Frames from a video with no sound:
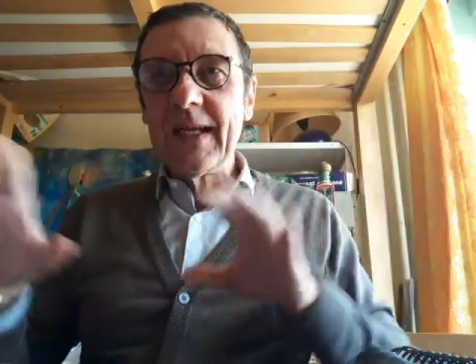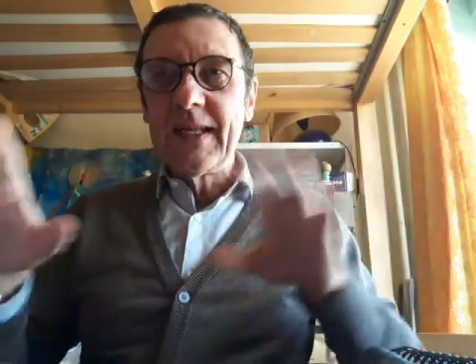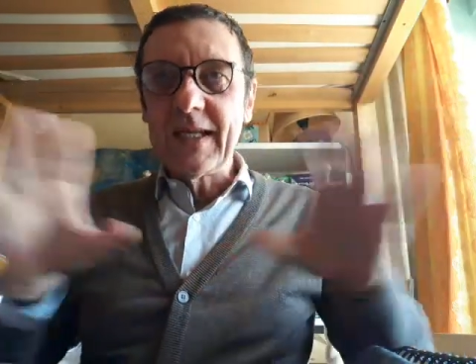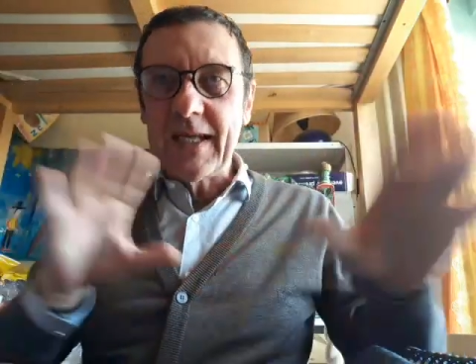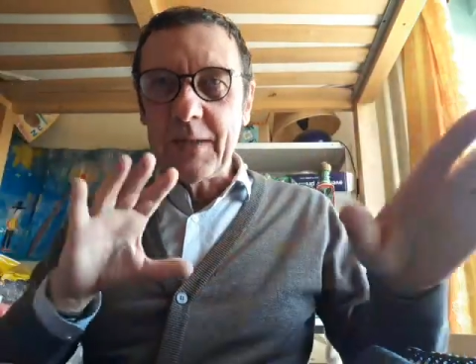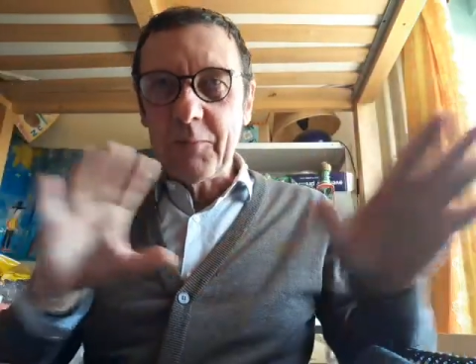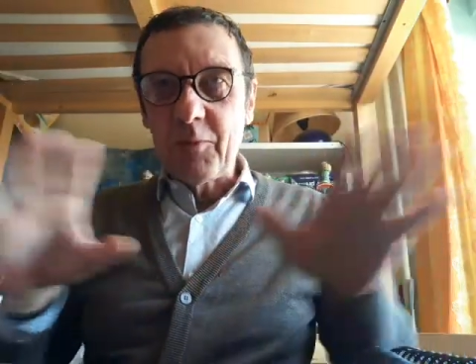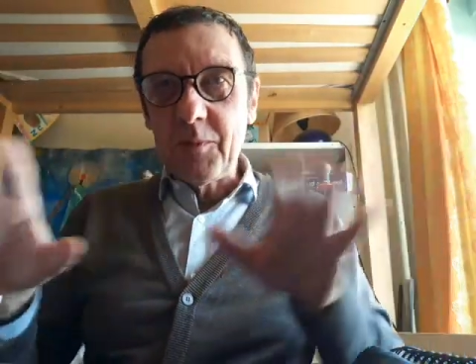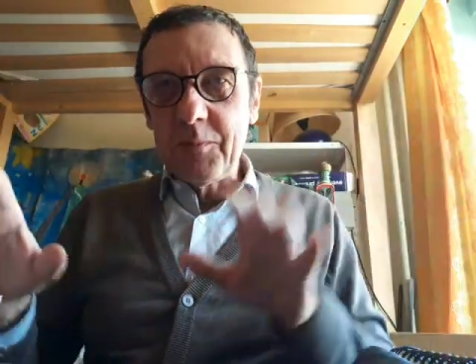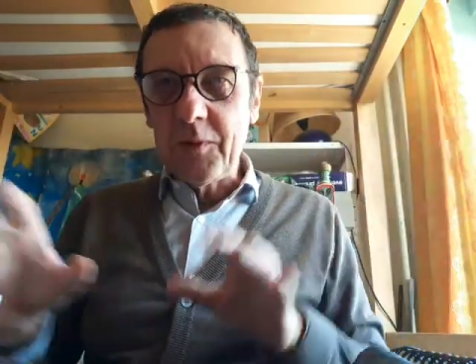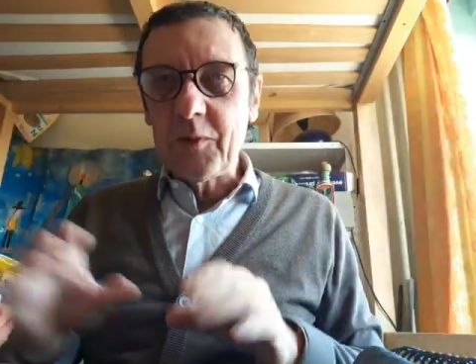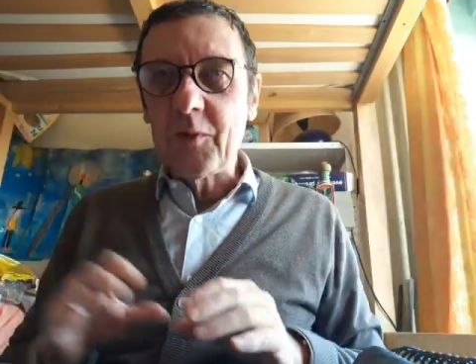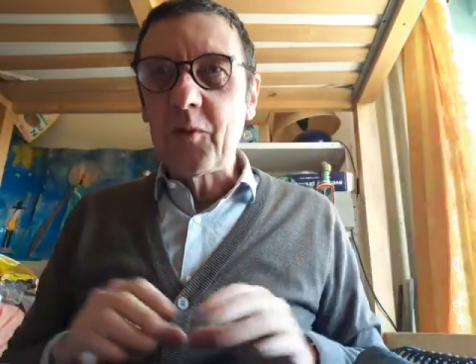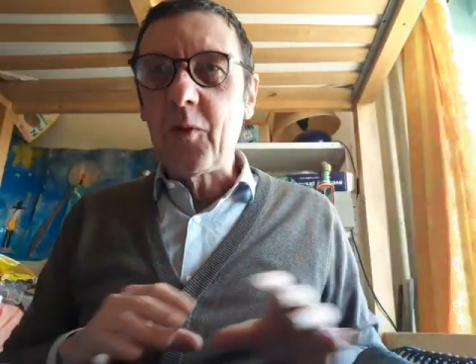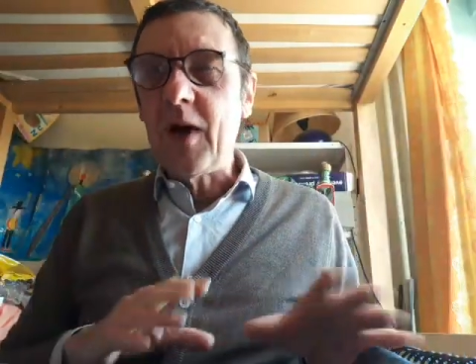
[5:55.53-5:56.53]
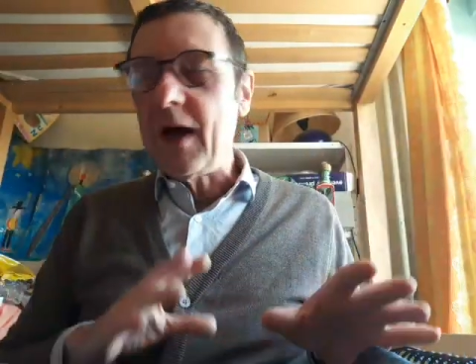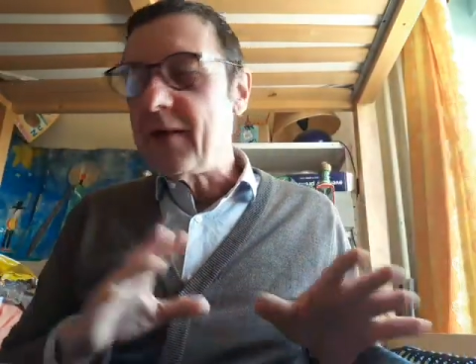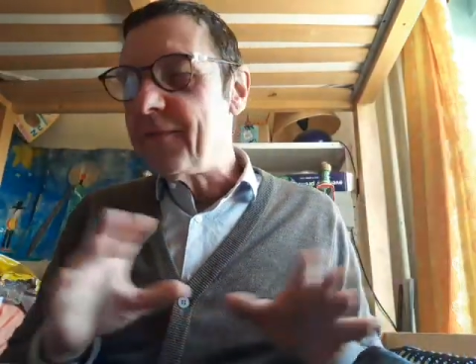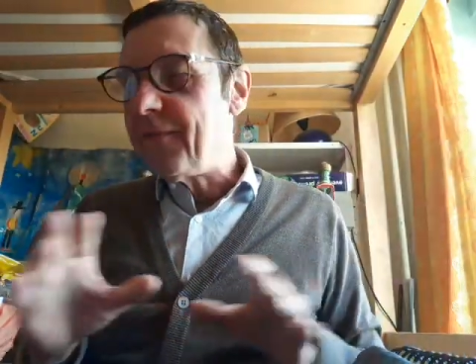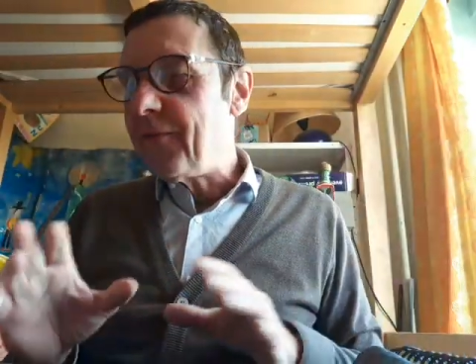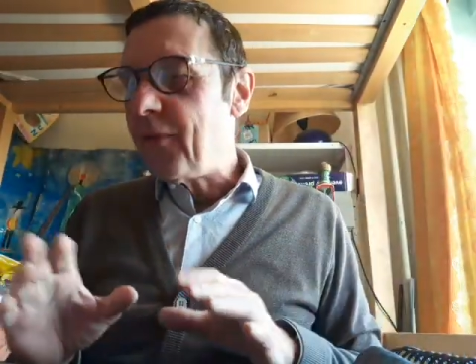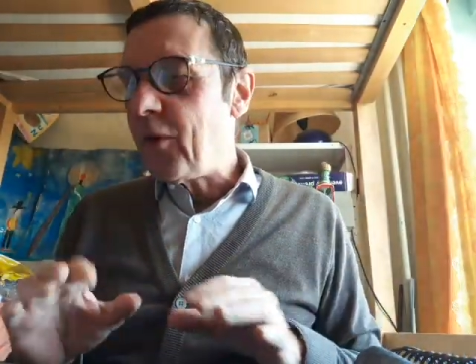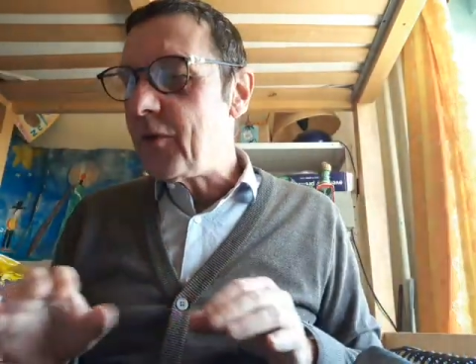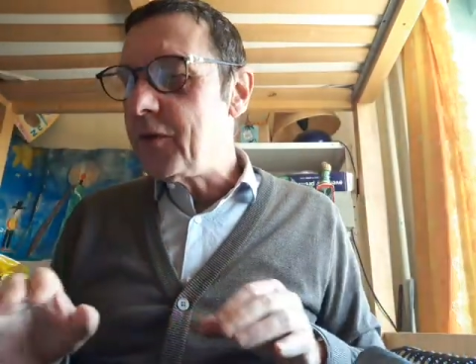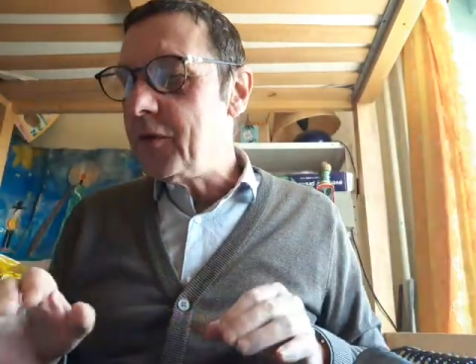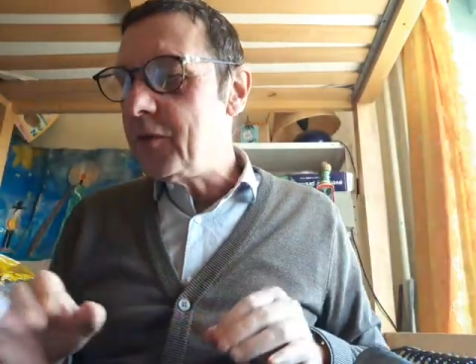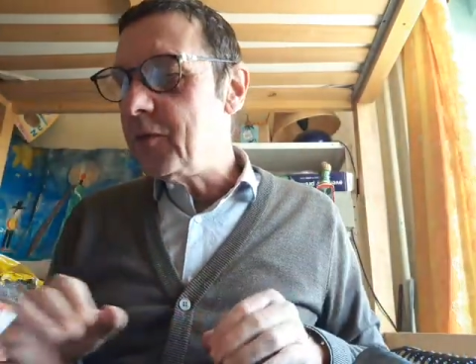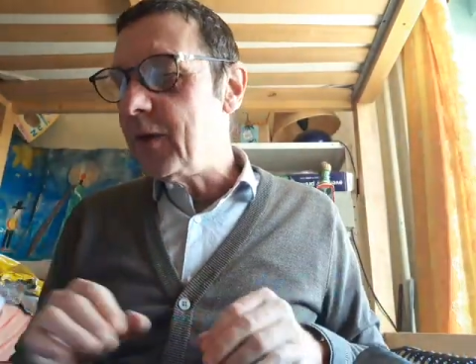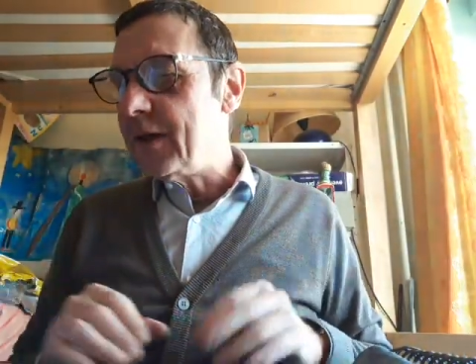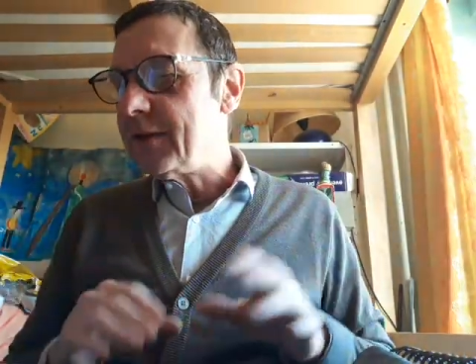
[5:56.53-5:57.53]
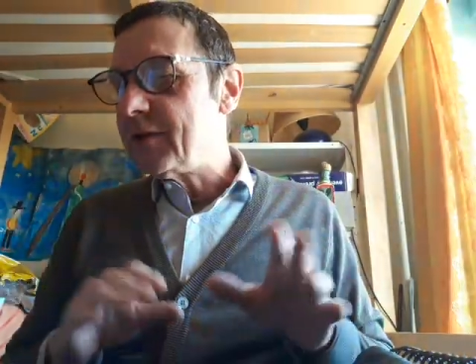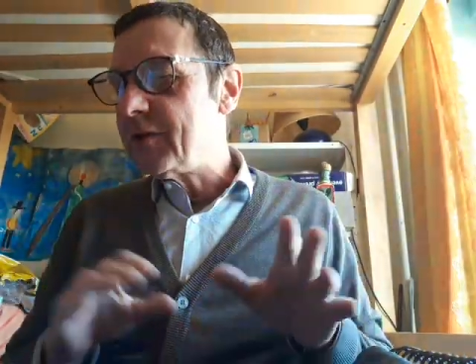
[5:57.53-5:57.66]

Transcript: they can prepare the ground for you and